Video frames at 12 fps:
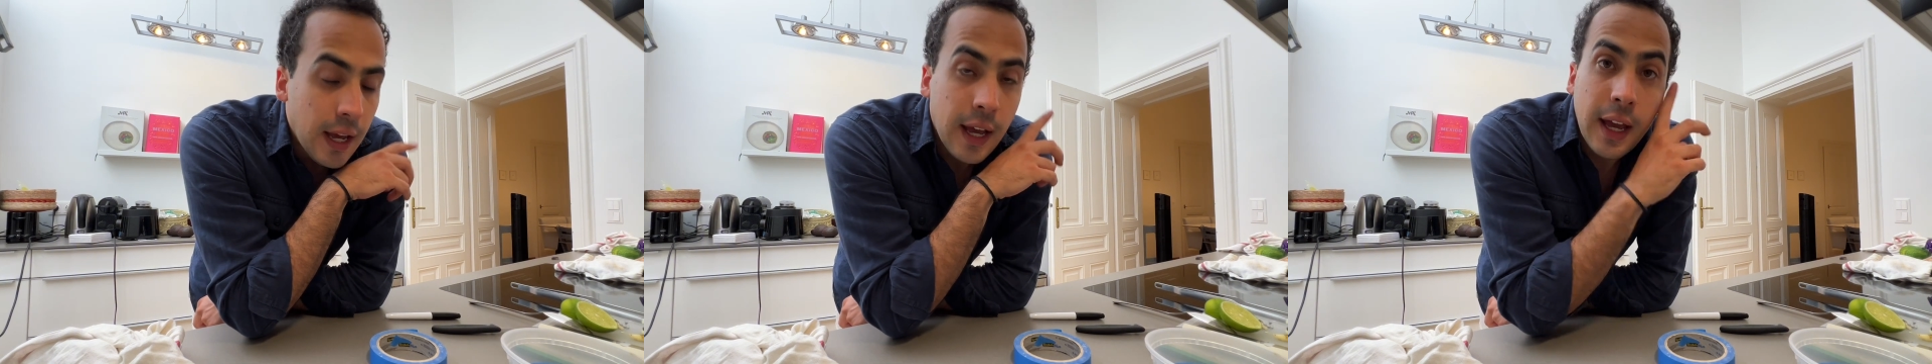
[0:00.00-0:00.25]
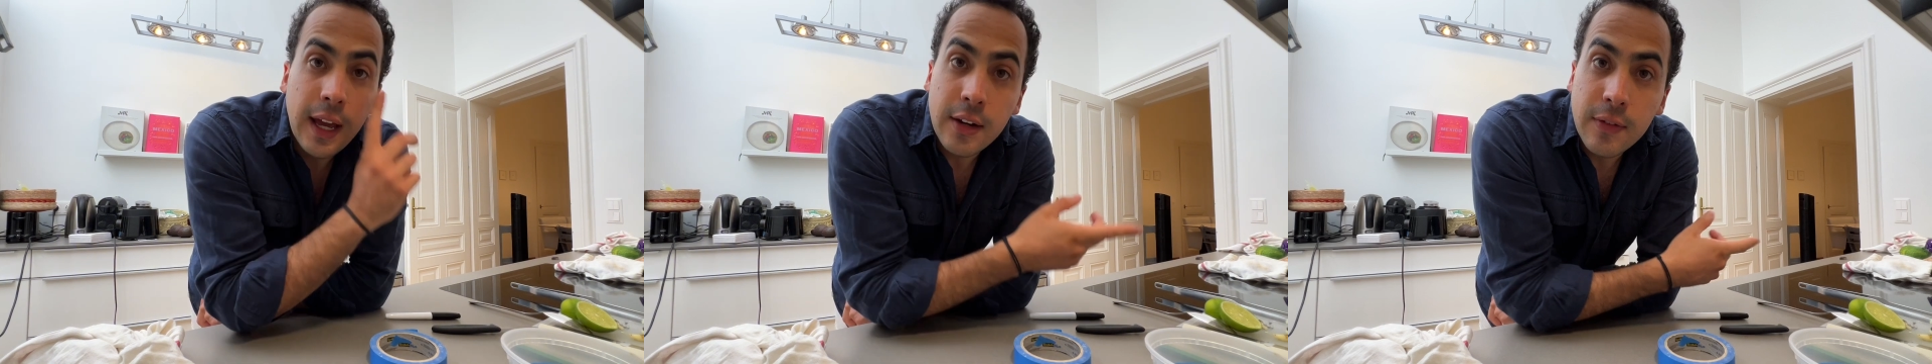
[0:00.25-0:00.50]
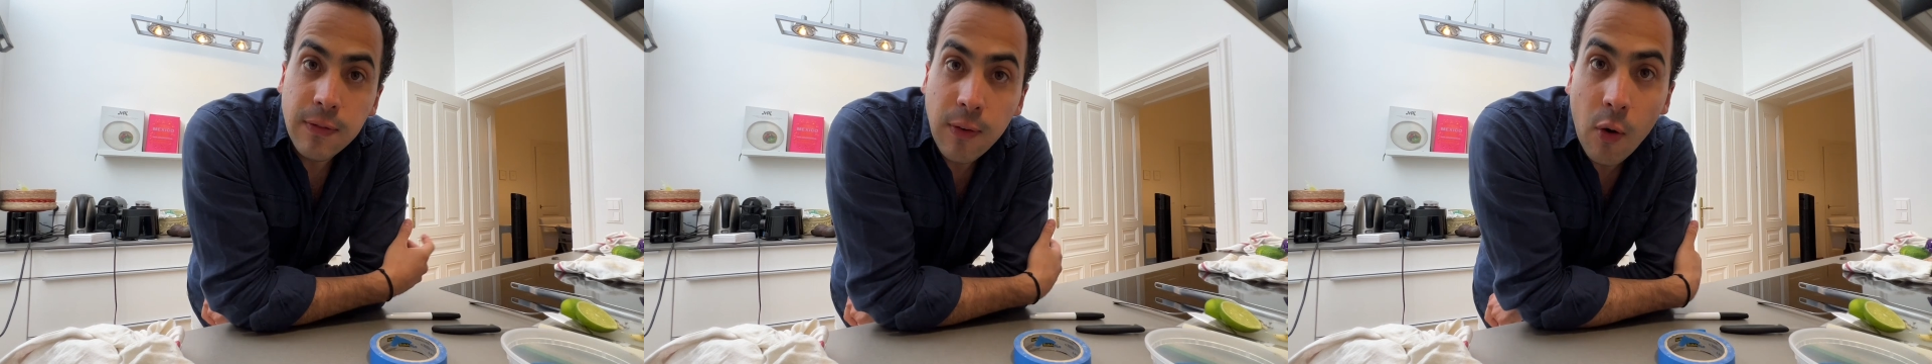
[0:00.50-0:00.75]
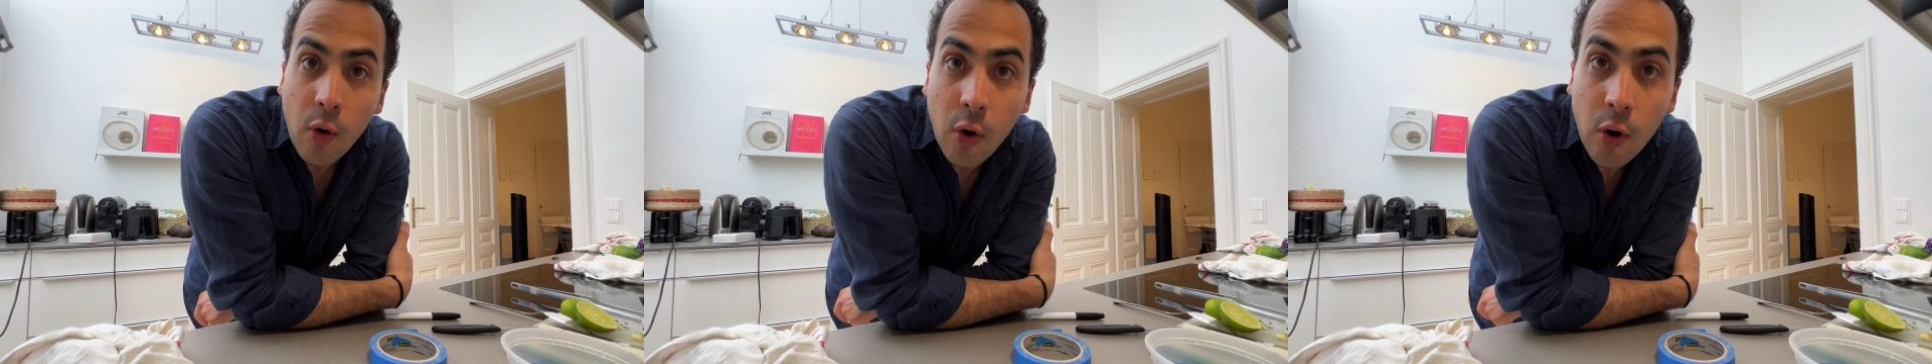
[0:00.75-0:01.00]
And
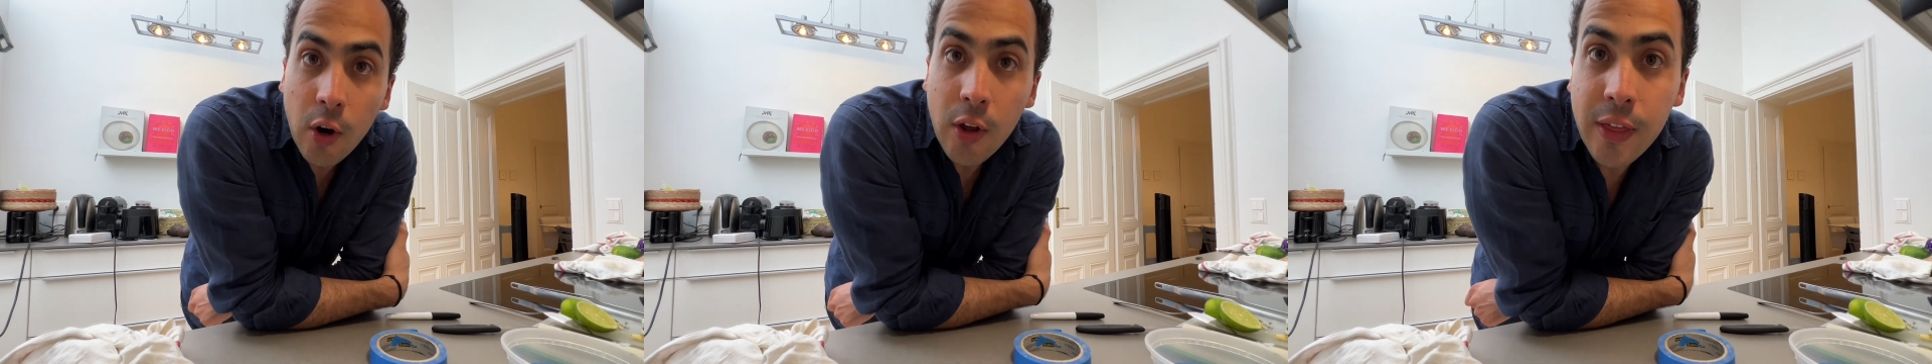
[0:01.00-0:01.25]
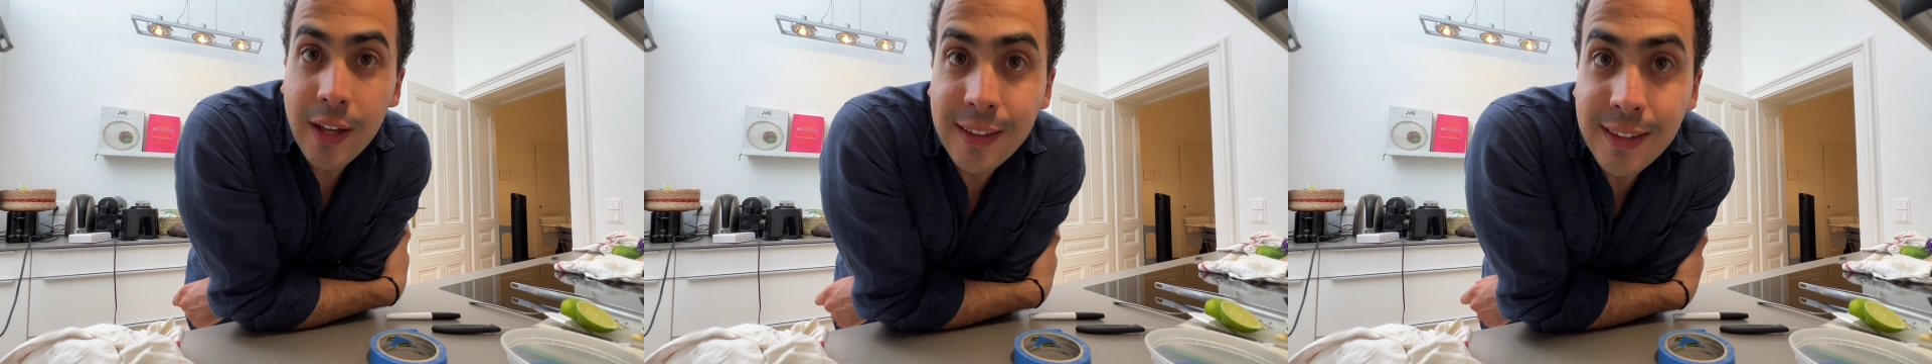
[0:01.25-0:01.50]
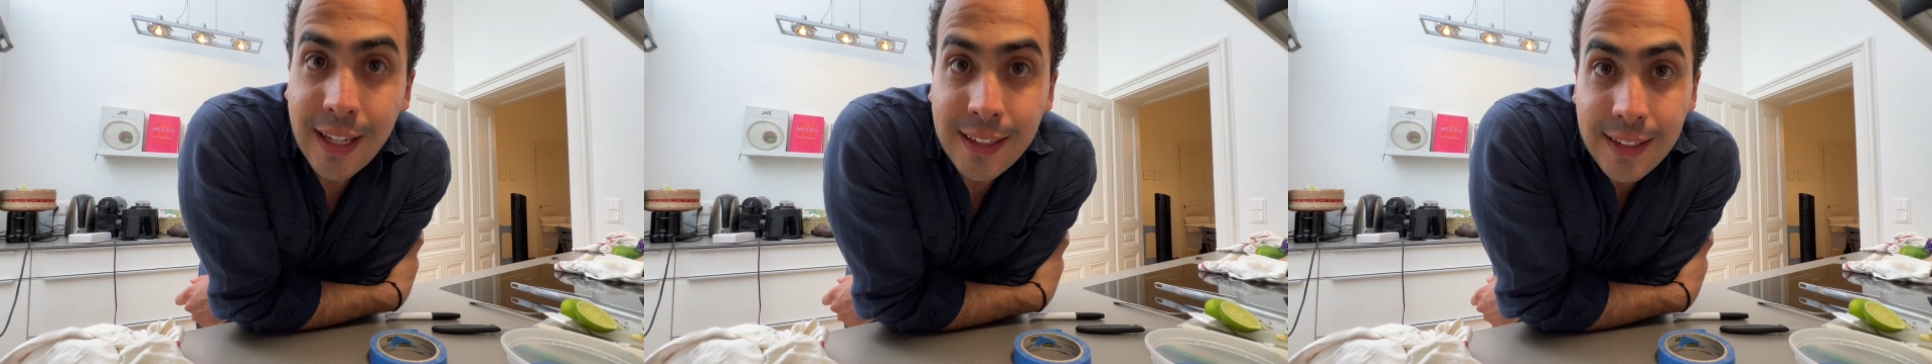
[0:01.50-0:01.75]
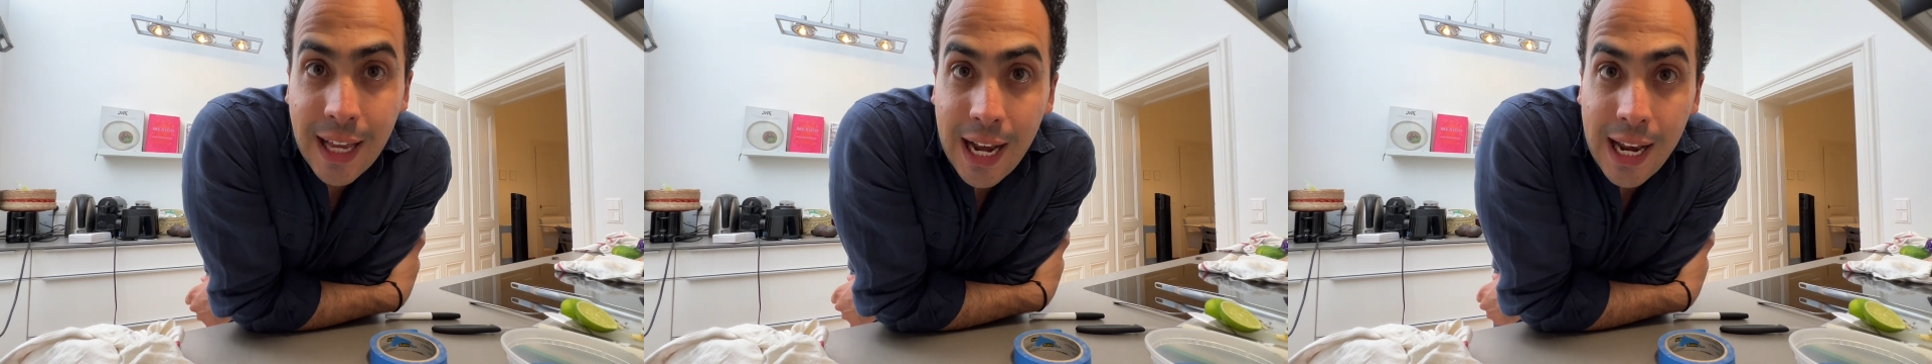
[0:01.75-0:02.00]
for the
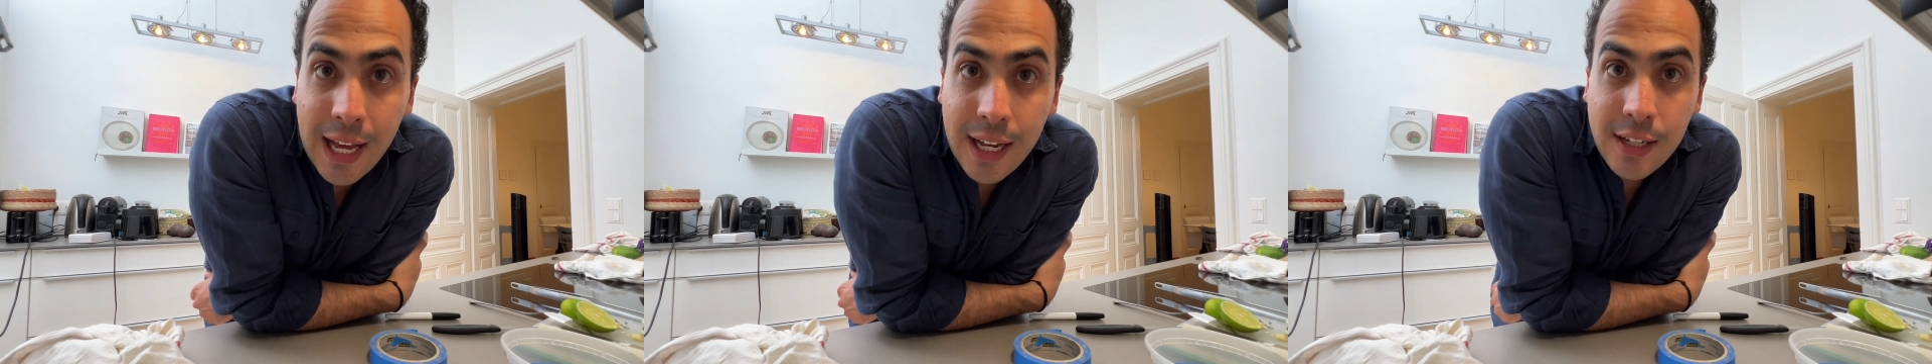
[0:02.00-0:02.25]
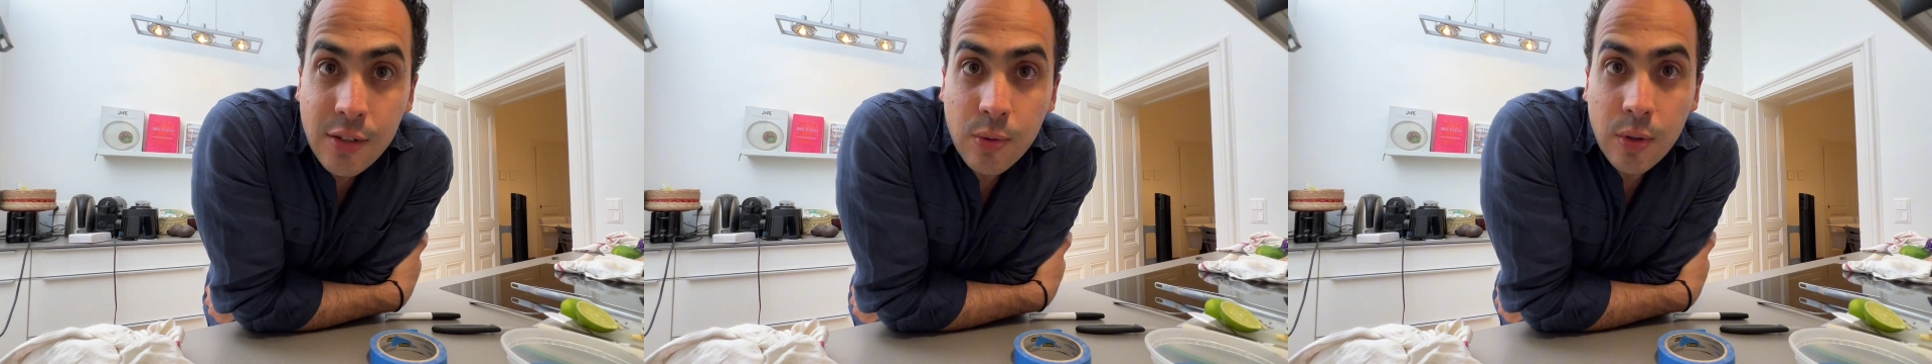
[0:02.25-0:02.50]
tetelas,